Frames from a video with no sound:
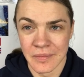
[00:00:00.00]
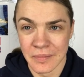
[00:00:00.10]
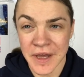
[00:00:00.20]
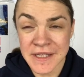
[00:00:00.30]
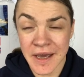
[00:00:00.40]

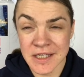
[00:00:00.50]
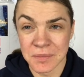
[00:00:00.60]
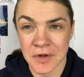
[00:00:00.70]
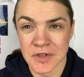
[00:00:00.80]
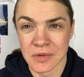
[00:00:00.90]
Many
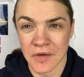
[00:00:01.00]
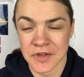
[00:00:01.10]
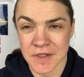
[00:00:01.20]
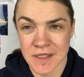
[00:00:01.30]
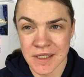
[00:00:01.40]
experts who have
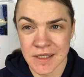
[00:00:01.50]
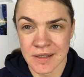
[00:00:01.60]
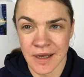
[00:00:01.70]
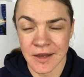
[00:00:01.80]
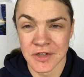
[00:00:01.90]

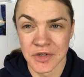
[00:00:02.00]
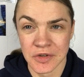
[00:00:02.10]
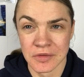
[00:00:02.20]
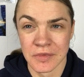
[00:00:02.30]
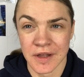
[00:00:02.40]
succeeded
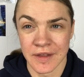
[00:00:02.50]
assume